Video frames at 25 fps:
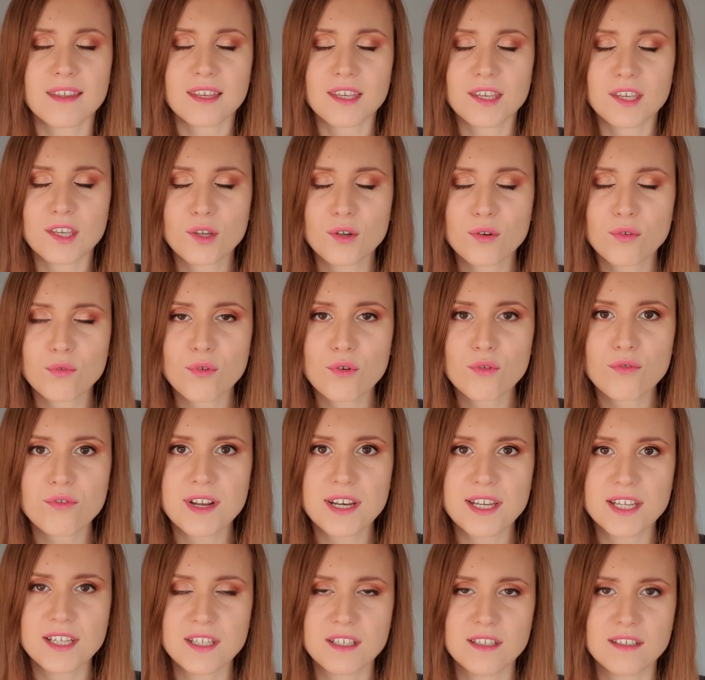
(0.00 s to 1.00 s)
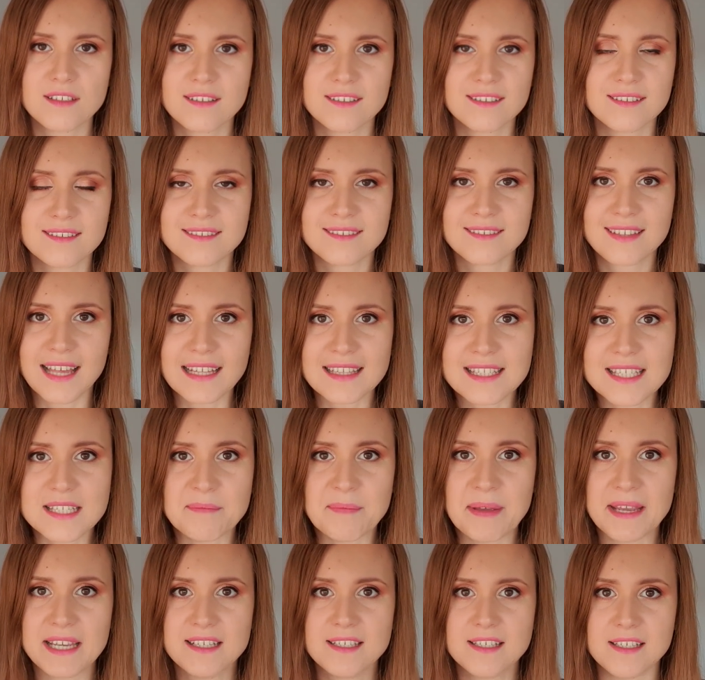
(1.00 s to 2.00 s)
you're already, that's
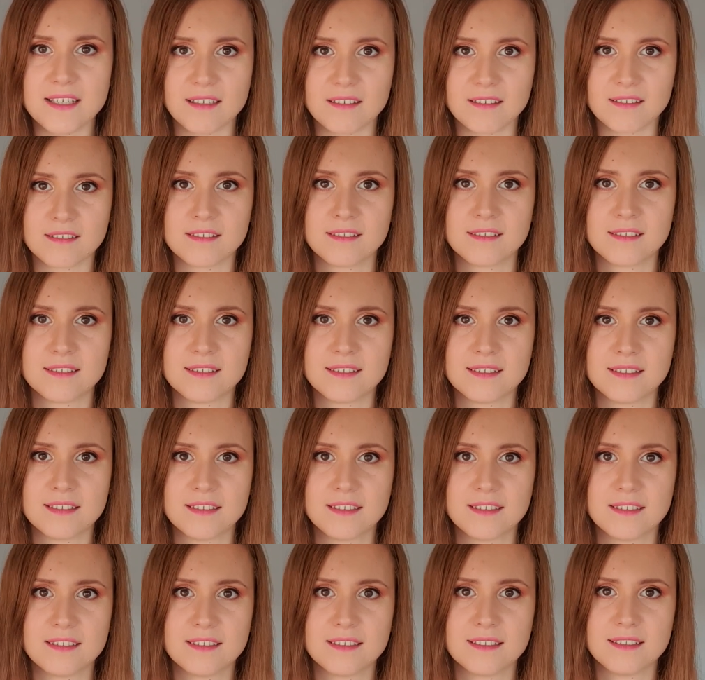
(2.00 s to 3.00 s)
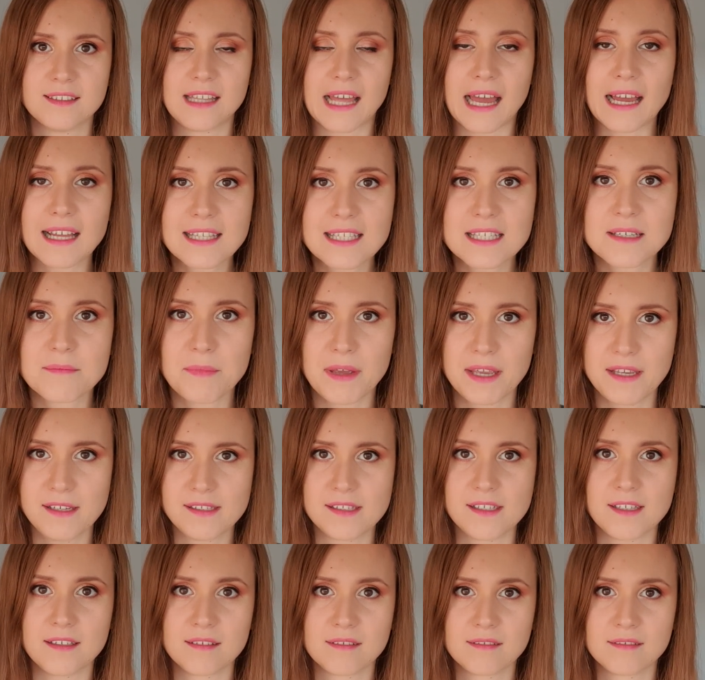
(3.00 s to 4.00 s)
amazing. That's
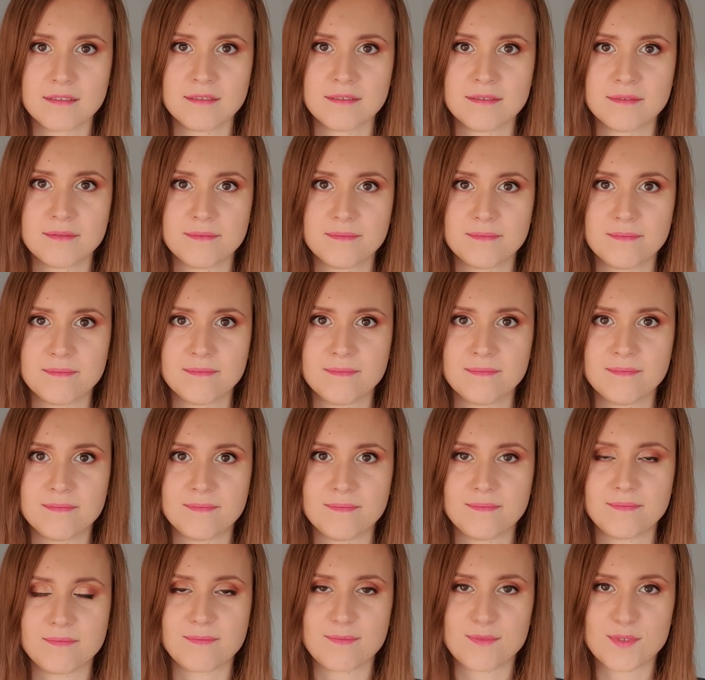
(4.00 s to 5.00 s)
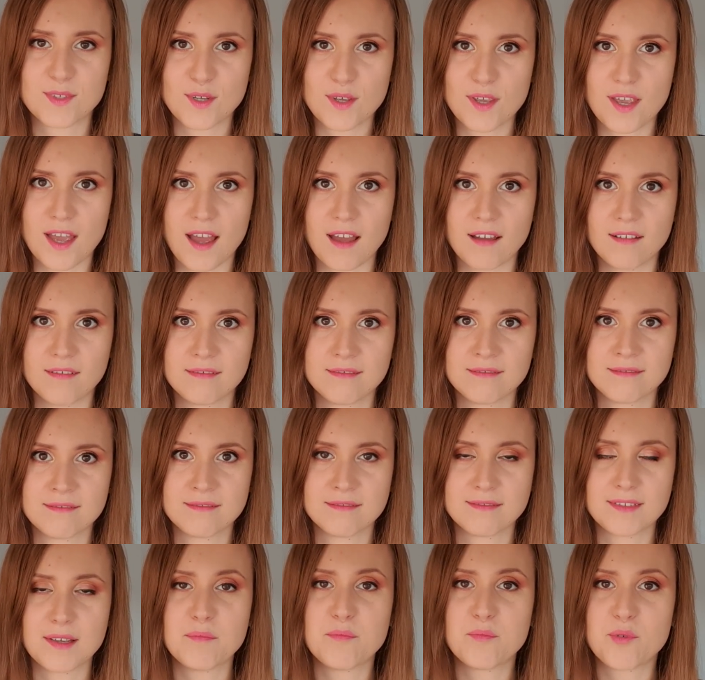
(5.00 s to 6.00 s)
amazing. So yeah,
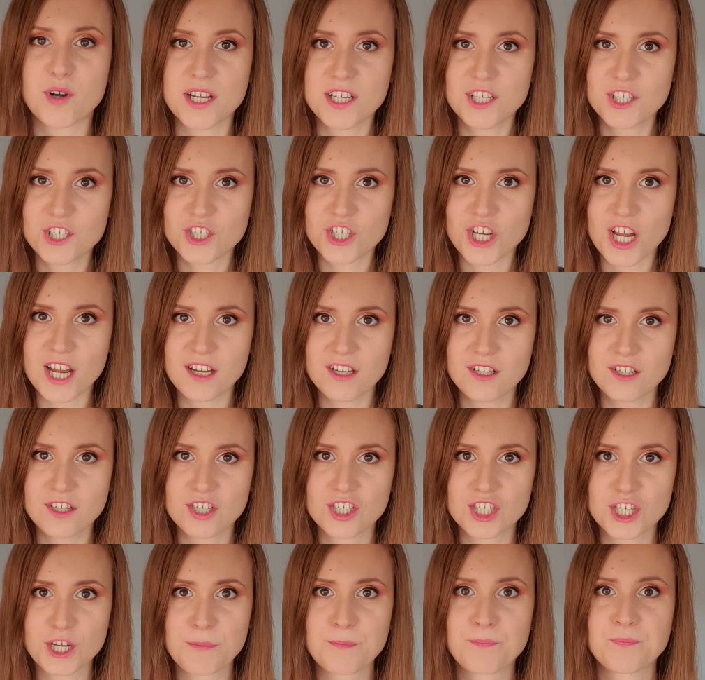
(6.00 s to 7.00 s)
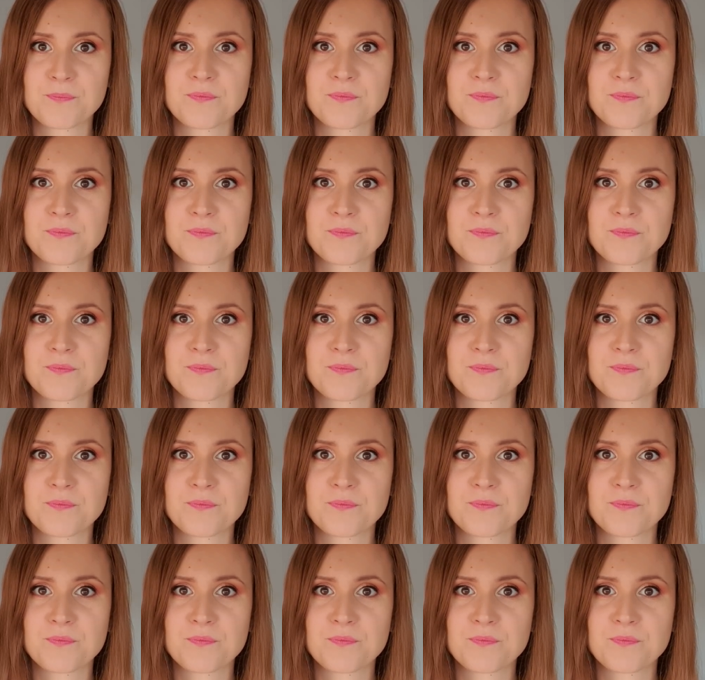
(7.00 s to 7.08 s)
embrace change,